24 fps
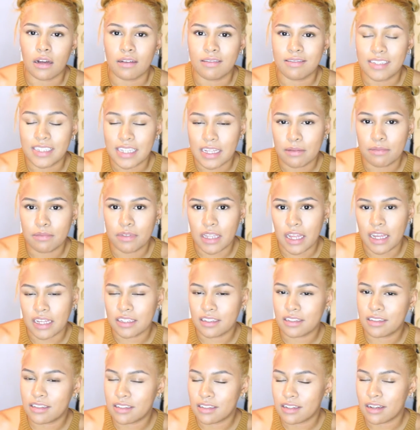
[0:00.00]
same
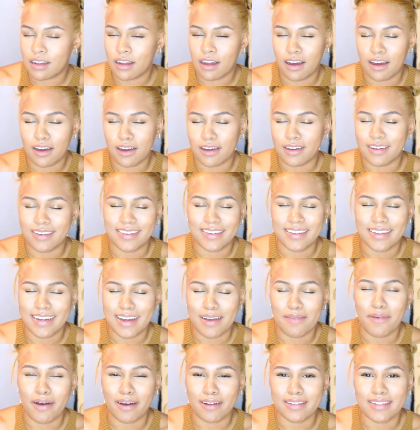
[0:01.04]
size
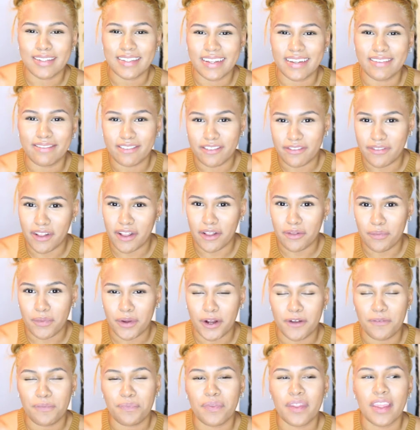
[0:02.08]
amounts of
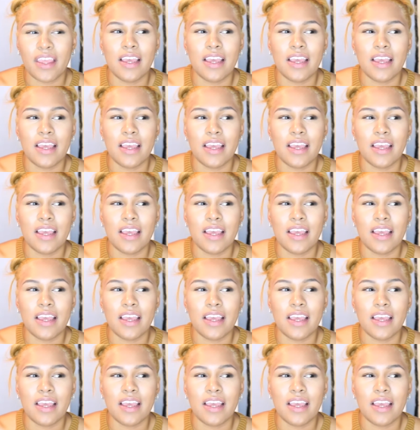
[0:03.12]
developer.